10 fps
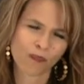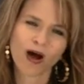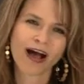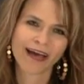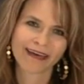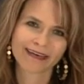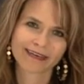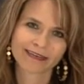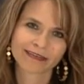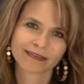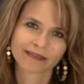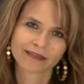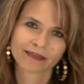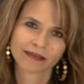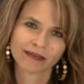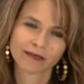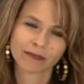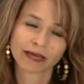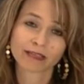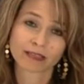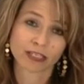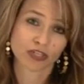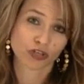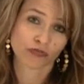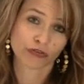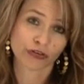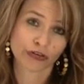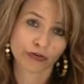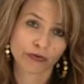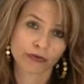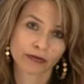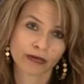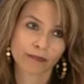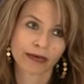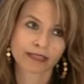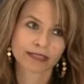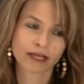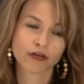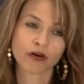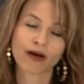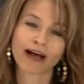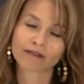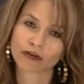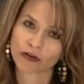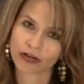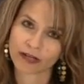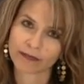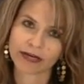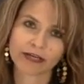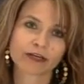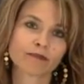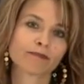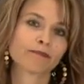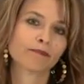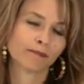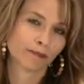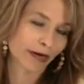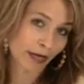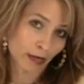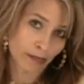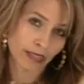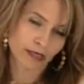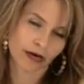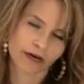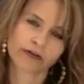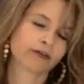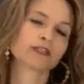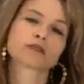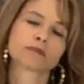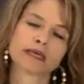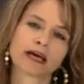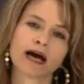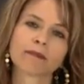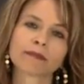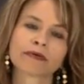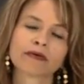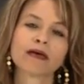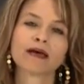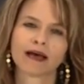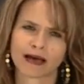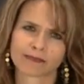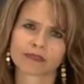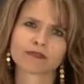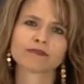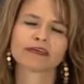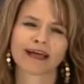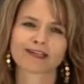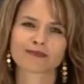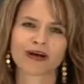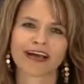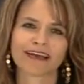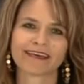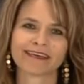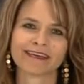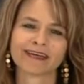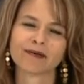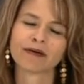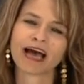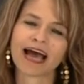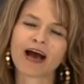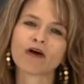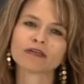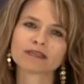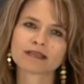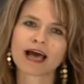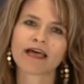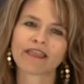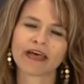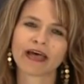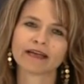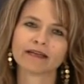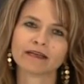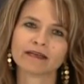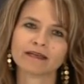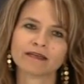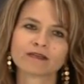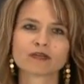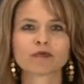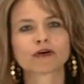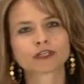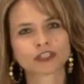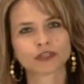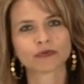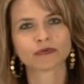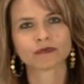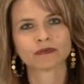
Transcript: Why? Because it's easier for you? Because then you don't have to hurt anybody or break anybody's heart or speak up? Absolutely, that's why. But how does that then support you?